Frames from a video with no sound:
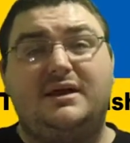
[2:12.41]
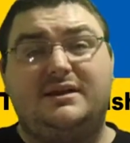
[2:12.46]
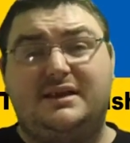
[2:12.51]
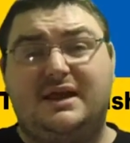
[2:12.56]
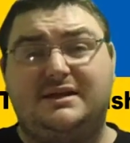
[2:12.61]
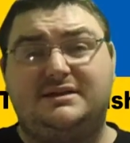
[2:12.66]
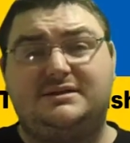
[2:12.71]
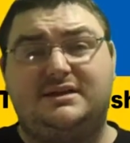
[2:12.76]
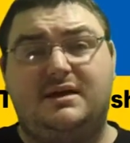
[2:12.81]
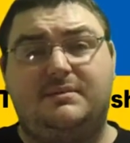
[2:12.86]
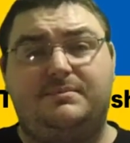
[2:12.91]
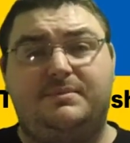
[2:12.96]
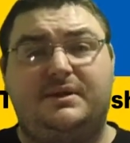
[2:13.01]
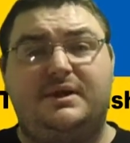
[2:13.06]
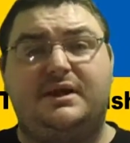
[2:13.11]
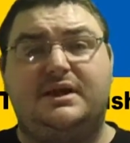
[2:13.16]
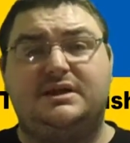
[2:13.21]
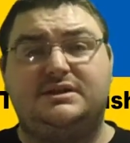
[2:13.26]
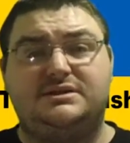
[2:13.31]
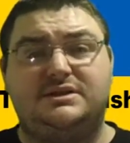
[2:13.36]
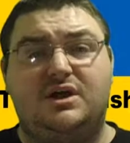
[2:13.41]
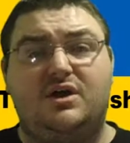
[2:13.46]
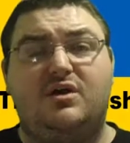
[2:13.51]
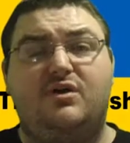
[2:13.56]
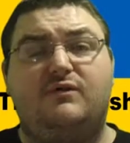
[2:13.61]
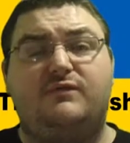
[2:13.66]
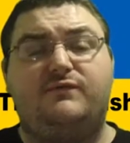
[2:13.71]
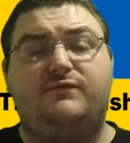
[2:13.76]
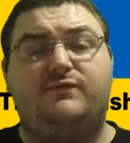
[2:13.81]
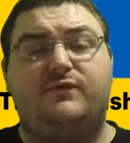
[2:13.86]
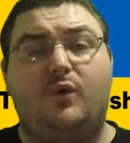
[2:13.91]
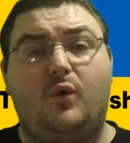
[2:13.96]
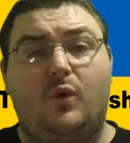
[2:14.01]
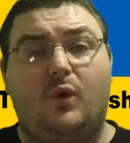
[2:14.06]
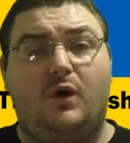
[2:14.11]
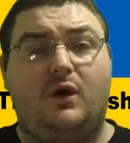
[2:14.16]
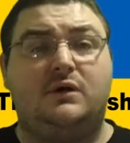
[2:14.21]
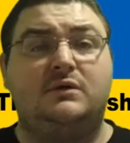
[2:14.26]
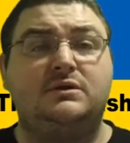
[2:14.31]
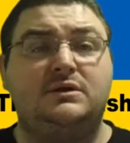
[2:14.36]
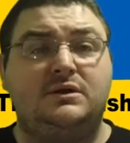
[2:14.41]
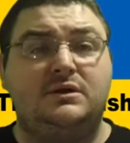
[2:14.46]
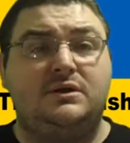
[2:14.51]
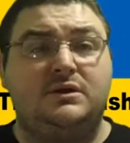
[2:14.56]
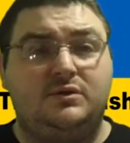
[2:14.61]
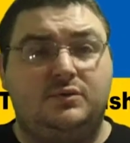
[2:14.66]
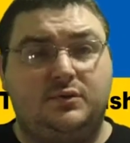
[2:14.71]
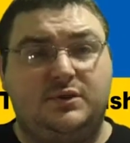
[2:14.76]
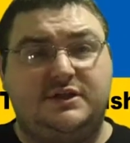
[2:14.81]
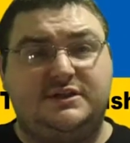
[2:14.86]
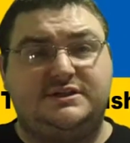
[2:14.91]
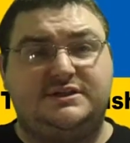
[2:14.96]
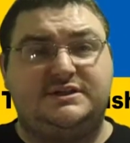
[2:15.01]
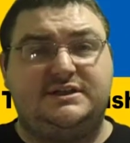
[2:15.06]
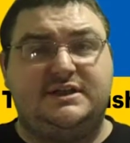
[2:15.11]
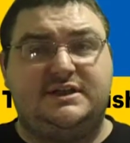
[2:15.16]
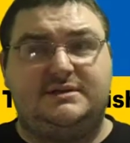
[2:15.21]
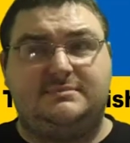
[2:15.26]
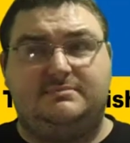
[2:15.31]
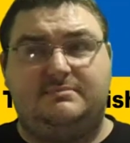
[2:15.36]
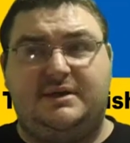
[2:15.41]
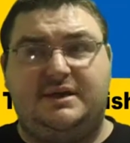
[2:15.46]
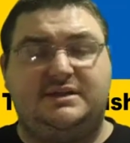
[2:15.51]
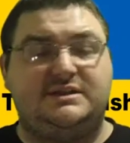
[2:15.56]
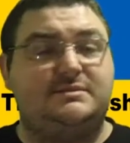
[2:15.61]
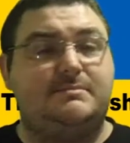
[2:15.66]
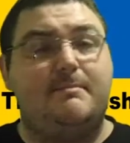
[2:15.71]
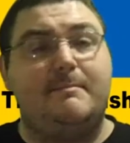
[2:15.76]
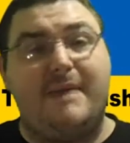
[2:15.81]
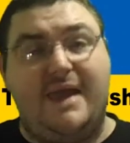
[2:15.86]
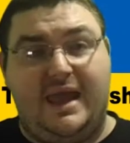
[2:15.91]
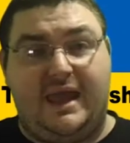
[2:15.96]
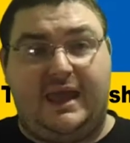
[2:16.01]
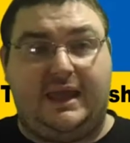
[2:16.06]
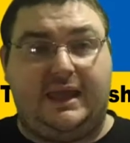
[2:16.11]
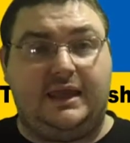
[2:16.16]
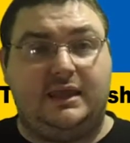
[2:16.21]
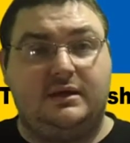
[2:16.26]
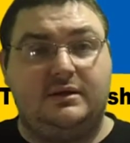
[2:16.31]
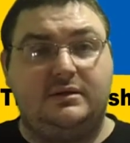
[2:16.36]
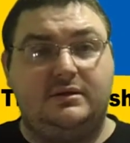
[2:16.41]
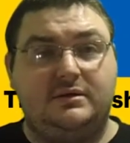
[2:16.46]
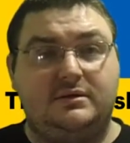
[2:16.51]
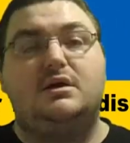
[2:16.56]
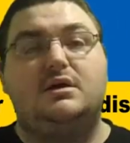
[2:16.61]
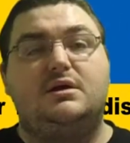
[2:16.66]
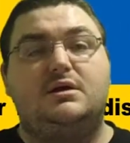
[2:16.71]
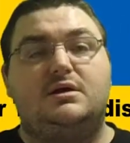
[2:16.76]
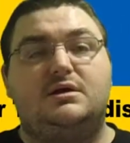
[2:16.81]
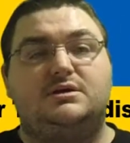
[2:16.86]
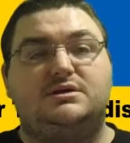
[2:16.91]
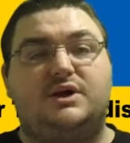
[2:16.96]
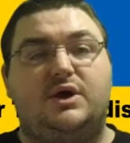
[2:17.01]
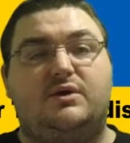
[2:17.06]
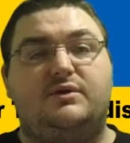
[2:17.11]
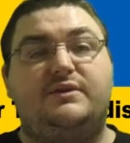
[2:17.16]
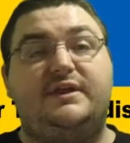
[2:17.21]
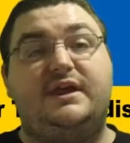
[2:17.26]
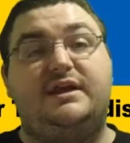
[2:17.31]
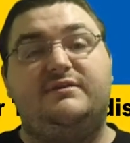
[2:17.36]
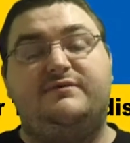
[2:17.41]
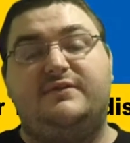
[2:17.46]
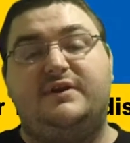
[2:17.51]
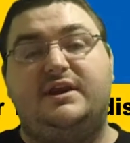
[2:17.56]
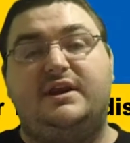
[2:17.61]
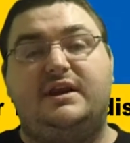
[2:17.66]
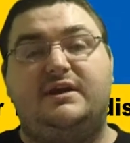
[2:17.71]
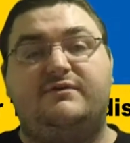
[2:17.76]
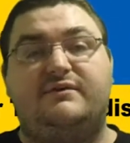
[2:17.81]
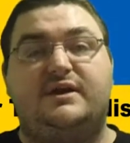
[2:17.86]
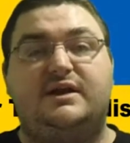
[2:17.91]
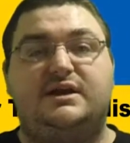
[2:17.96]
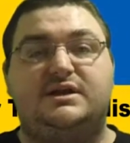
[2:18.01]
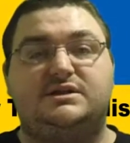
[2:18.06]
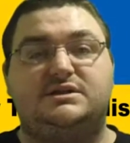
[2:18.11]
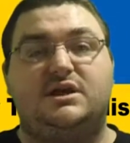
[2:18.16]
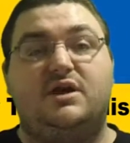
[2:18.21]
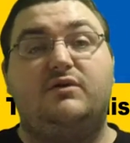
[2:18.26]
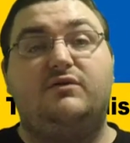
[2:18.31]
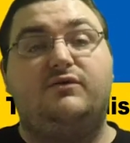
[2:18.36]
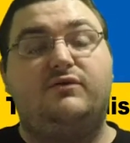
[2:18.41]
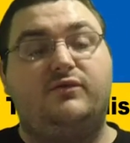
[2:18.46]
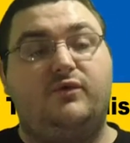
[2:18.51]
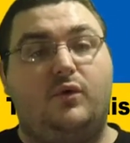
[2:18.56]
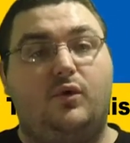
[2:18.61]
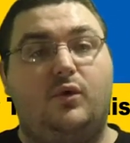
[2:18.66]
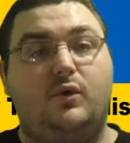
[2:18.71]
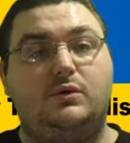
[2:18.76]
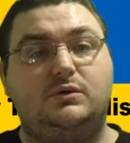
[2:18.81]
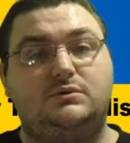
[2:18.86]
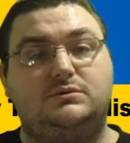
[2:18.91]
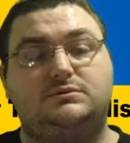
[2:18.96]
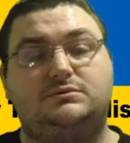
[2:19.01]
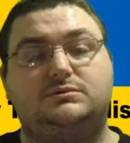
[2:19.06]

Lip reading: Next up is for, which means may. So the infinitive is for,